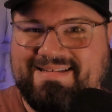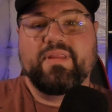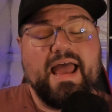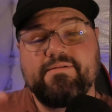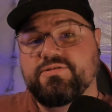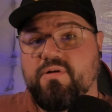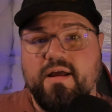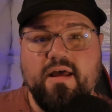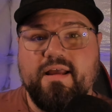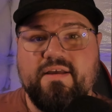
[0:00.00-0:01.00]
I was
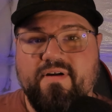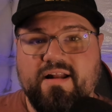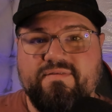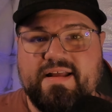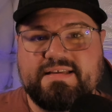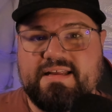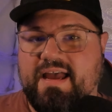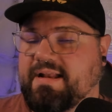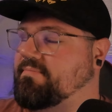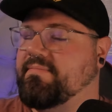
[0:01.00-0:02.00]
raw dogging Final Fantasy
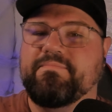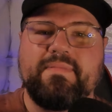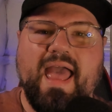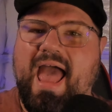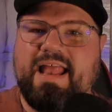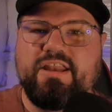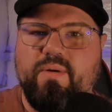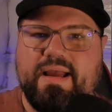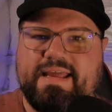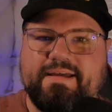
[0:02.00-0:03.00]
IX. Had
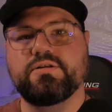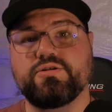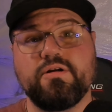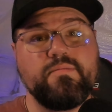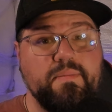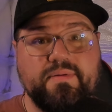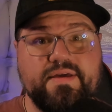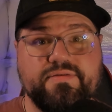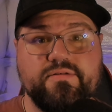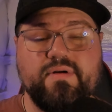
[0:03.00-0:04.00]
no idea. During my
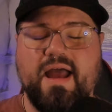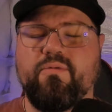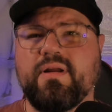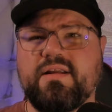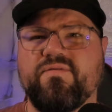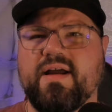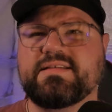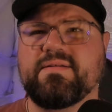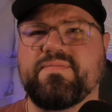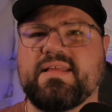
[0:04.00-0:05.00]
playthrough, I wanted to
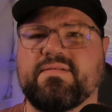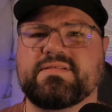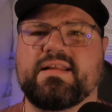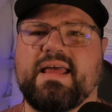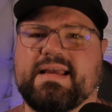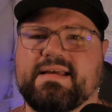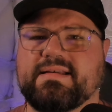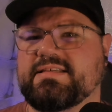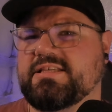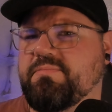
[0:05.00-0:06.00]
find something that was going
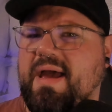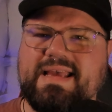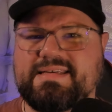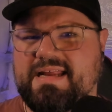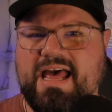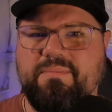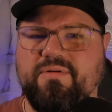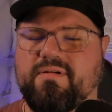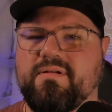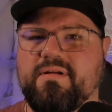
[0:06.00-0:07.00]
to spice it up
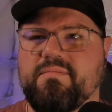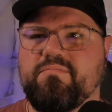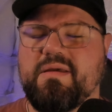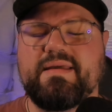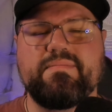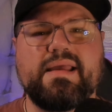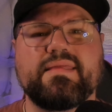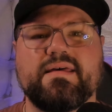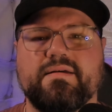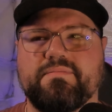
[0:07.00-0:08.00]
or maybe
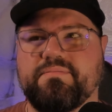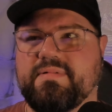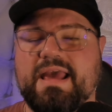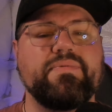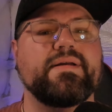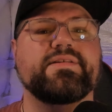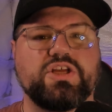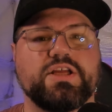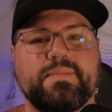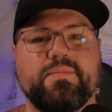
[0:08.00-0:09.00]
make the gameplay just
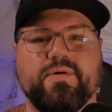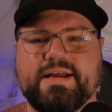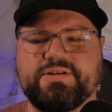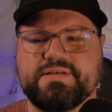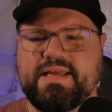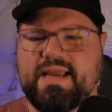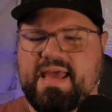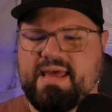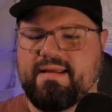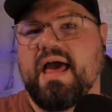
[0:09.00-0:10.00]
a little bit more interesting.
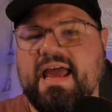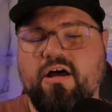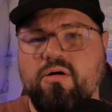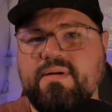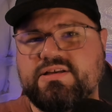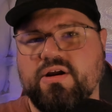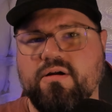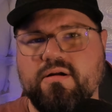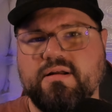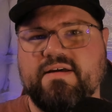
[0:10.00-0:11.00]
And I'd always
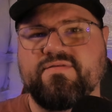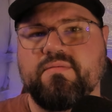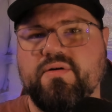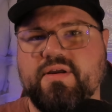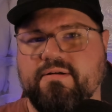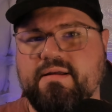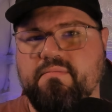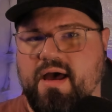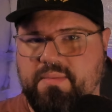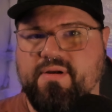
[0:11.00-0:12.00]
heard of the Moguri
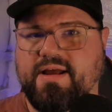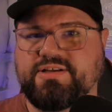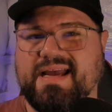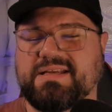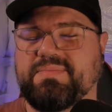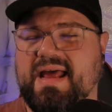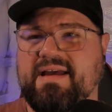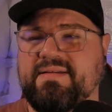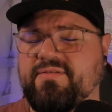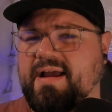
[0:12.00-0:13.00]
Mod project, but
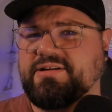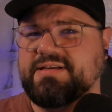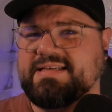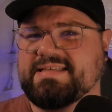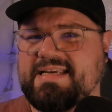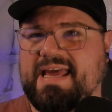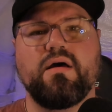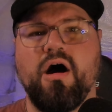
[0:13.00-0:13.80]
I've never actually seen it.